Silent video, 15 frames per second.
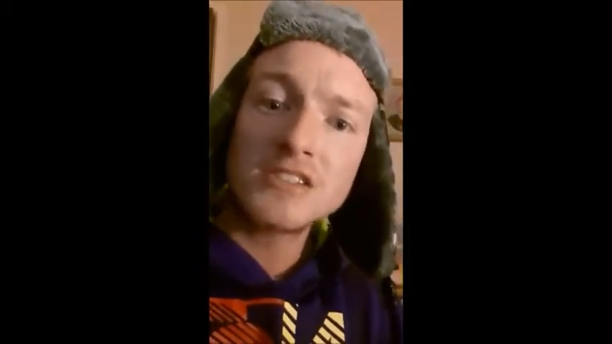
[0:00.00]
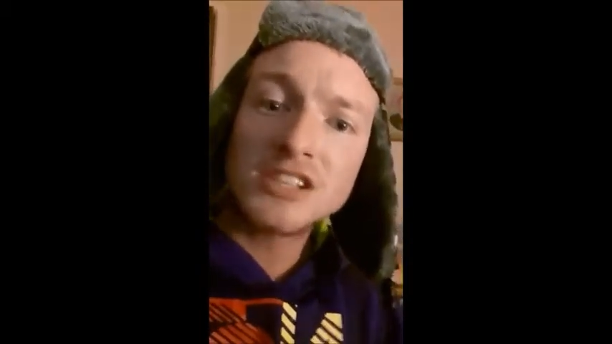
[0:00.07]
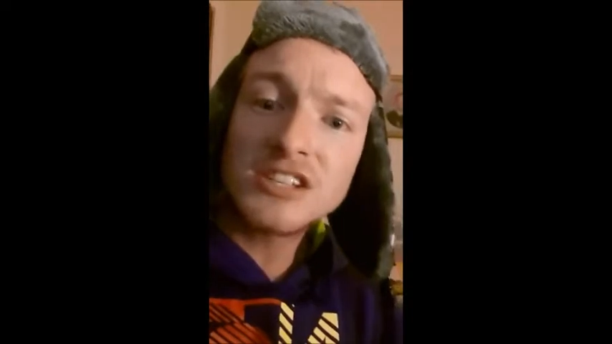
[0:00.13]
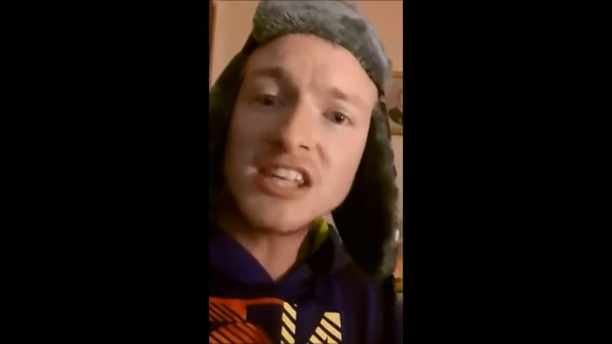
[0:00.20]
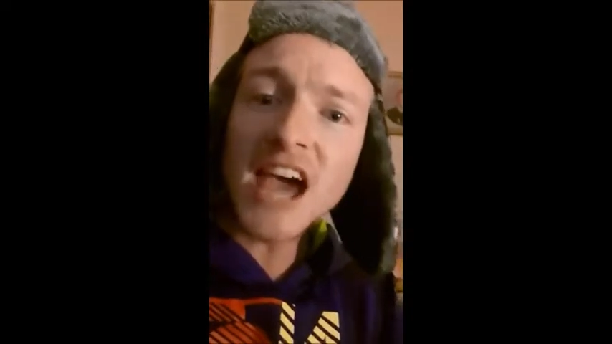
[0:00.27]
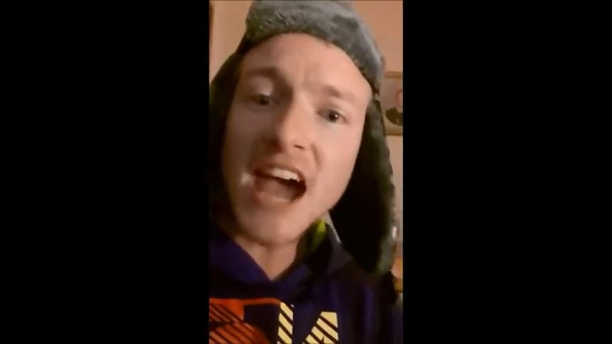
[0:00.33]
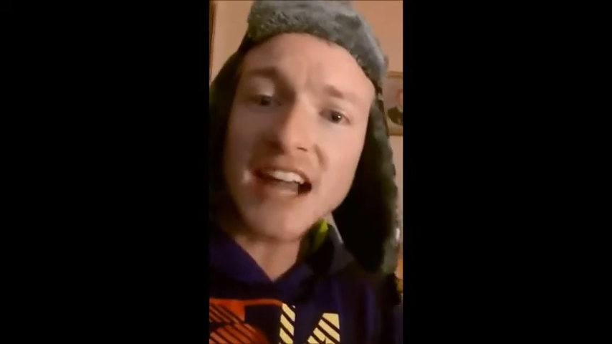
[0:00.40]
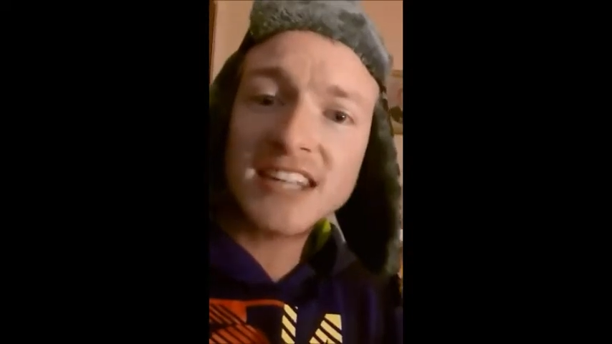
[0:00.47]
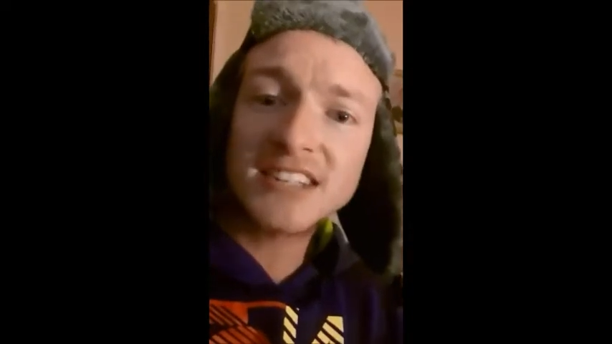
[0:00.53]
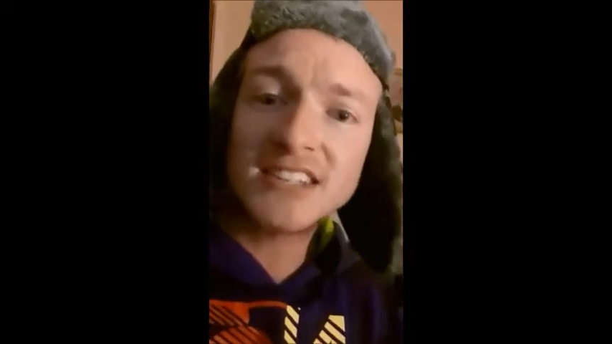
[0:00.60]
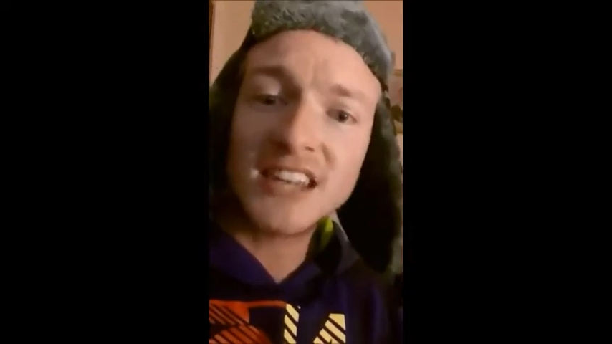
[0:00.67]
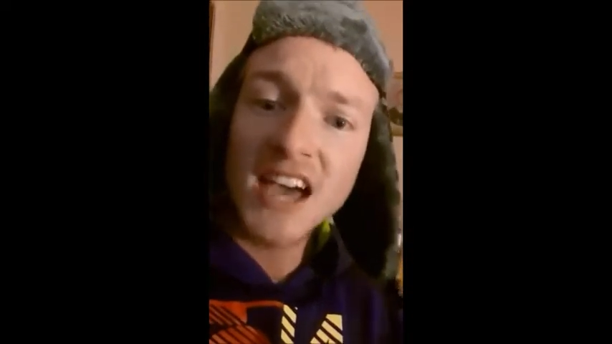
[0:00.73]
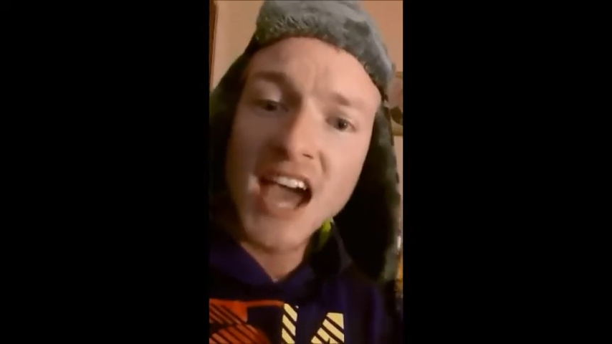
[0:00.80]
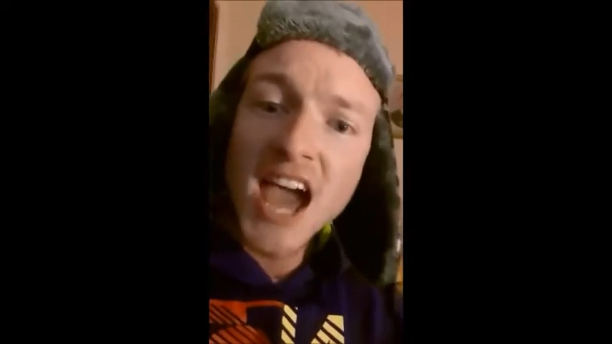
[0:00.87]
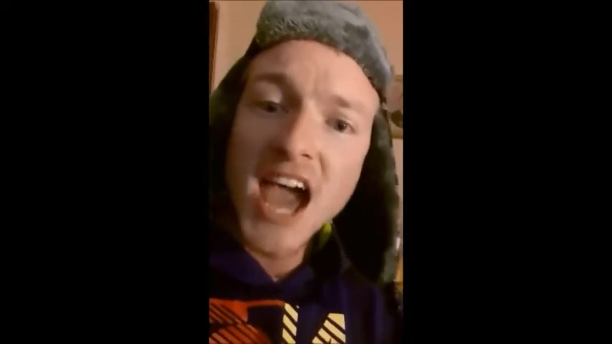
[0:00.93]
To text,
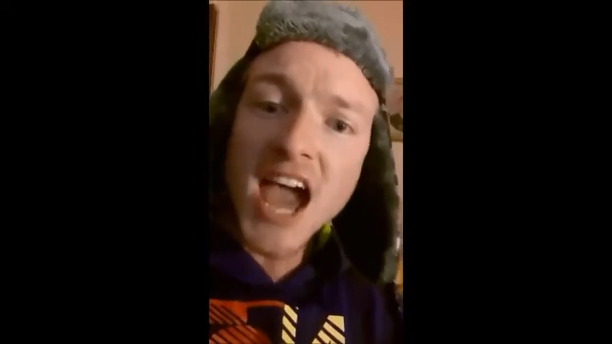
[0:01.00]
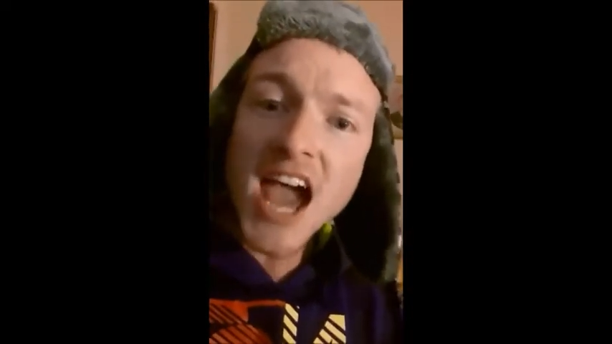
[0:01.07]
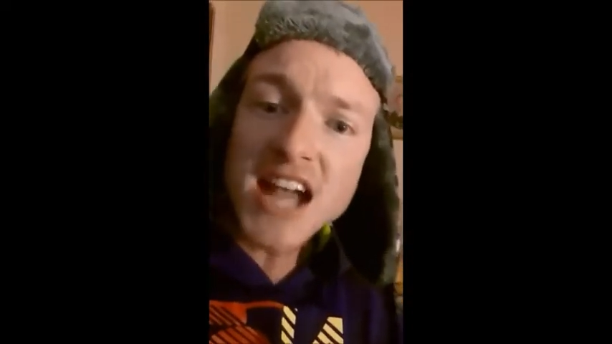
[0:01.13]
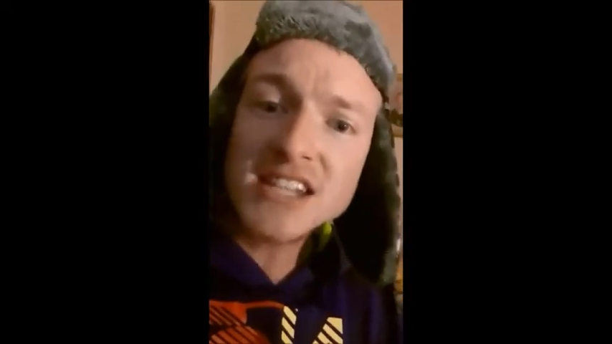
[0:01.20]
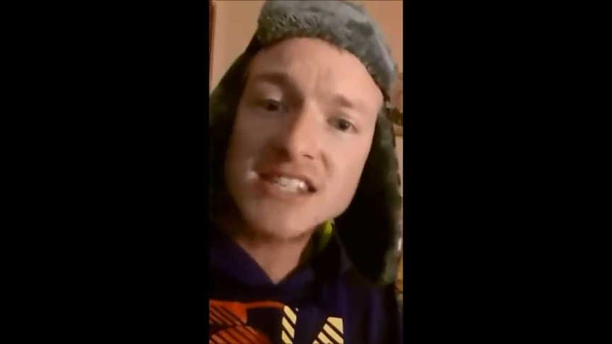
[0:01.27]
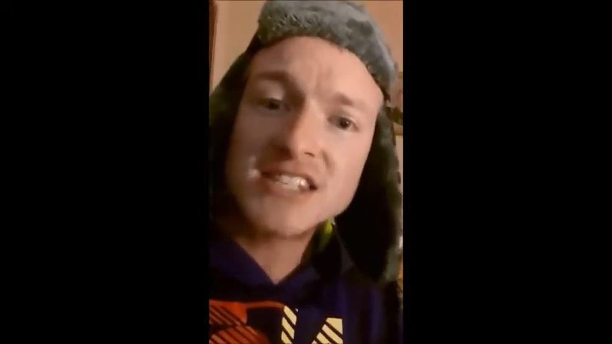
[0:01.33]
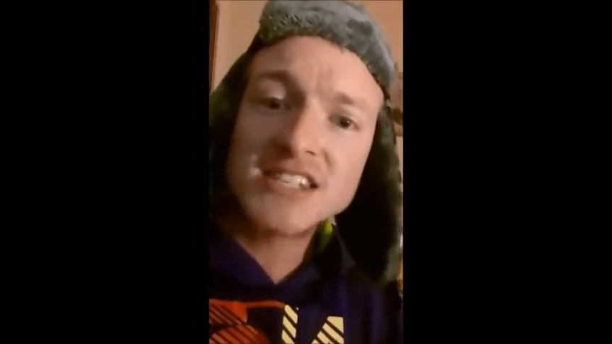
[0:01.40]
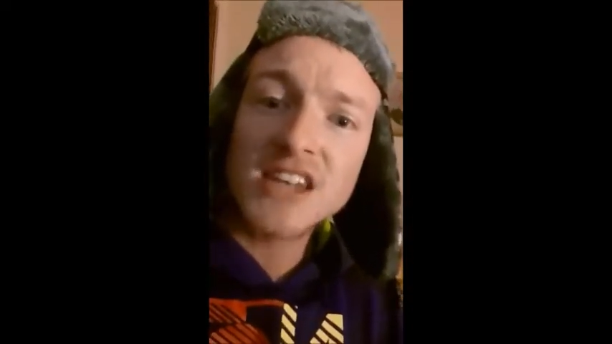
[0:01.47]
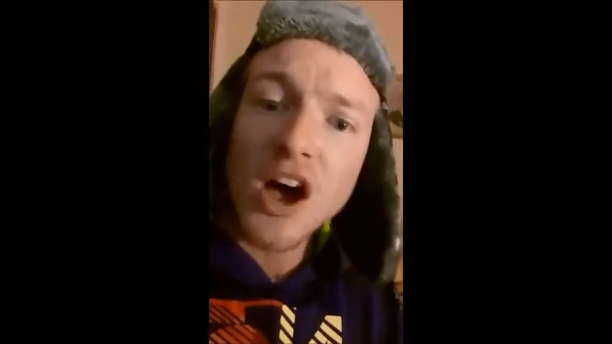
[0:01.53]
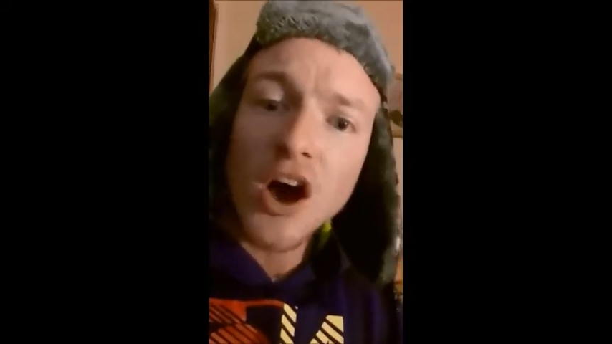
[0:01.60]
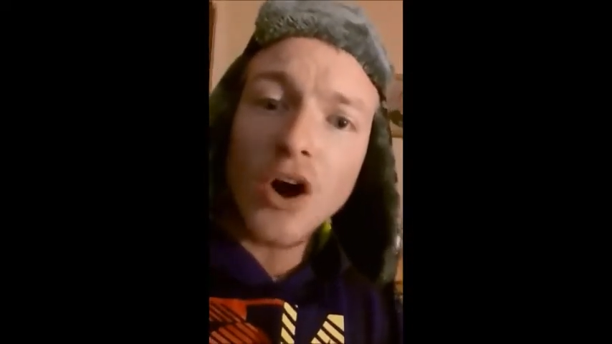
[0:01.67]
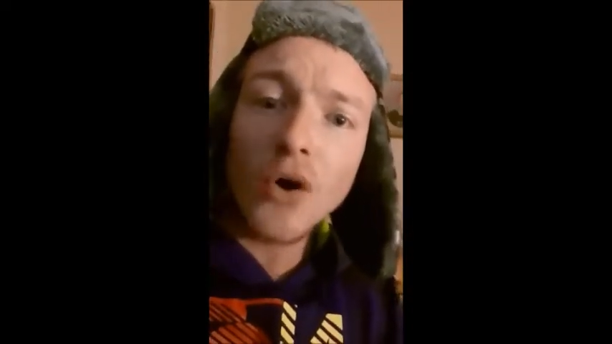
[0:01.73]
it's